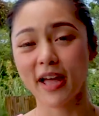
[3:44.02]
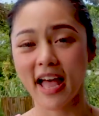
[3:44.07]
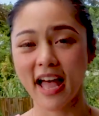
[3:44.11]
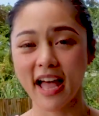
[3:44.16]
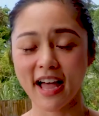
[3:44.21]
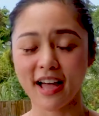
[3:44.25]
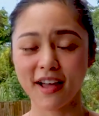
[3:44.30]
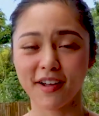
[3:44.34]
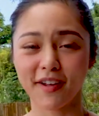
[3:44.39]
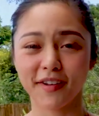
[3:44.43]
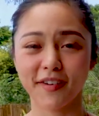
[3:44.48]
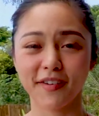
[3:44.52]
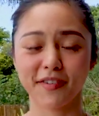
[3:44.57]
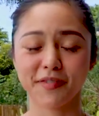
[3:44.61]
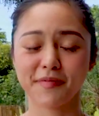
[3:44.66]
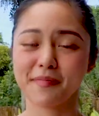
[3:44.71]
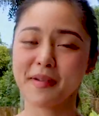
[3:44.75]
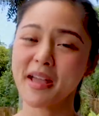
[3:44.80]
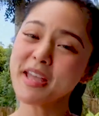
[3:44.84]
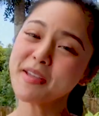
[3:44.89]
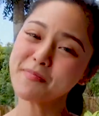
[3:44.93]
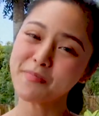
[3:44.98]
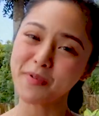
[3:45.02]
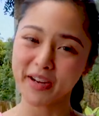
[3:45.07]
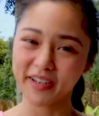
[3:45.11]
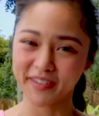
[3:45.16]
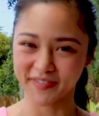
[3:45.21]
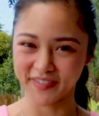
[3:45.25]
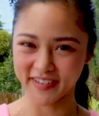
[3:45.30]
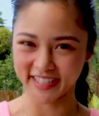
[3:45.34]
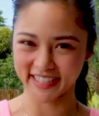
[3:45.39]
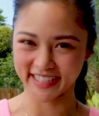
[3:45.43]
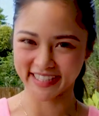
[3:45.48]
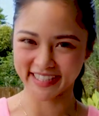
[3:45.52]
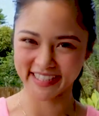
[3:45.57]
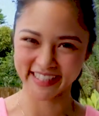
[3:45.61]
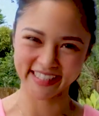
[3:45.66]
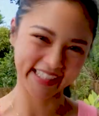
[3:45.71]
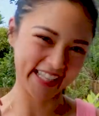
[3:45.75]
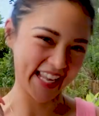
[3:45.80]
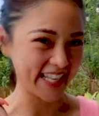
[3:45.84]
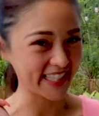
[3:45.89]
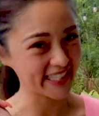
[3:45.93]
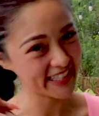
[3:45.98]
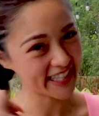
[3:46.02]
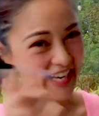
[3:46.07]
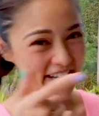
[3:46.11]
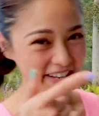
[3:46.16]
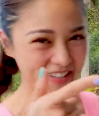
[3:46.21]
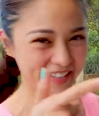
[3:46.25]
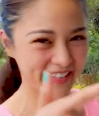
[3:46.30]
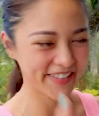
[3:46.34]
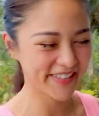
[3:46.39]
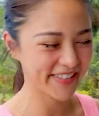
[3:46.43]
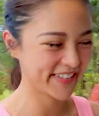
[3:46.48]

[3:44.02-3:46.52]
to have my breakfast. Let's go!